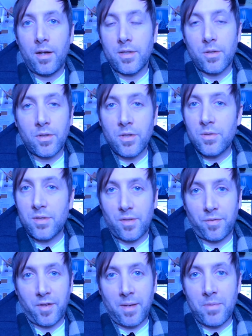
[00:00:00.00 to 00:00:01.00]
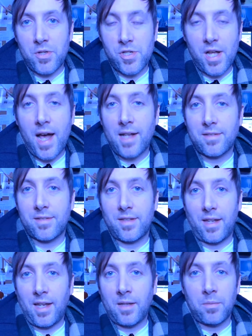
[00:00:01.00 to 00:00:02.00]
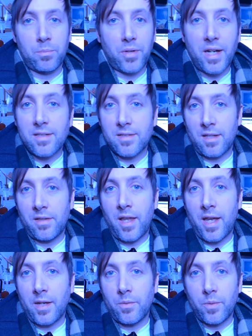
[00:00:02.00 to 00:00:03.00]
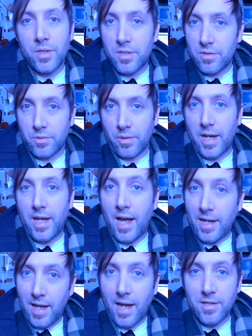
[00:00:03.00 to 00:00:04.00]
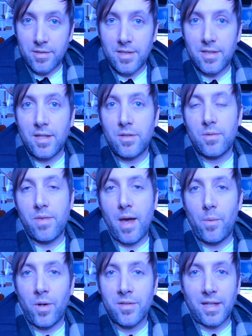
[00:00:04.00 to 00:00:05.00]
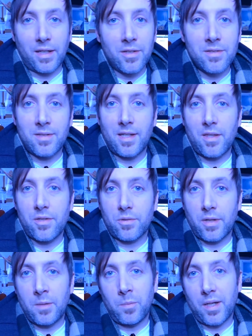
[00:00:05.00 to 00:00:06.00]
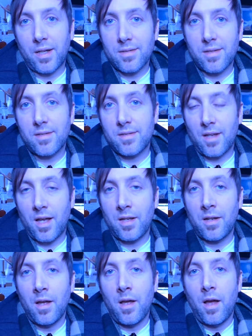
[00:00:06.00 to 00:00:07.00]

You can use it to frame the shots in bright sunlight, which is great. I actually did do that once. I couldn't see the screen because of the sun.